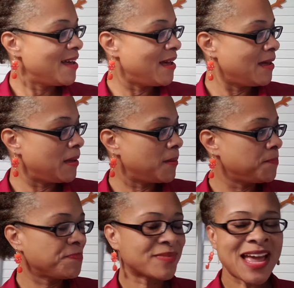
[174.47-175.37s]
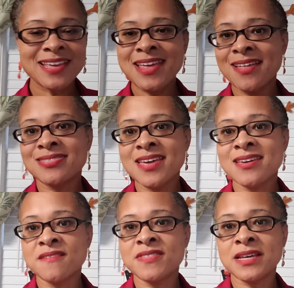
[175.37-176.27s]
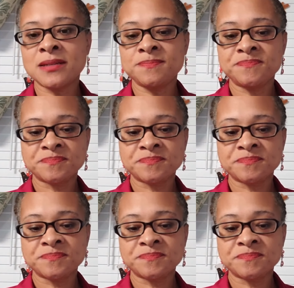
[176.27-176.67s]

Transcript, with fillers: I can't think of the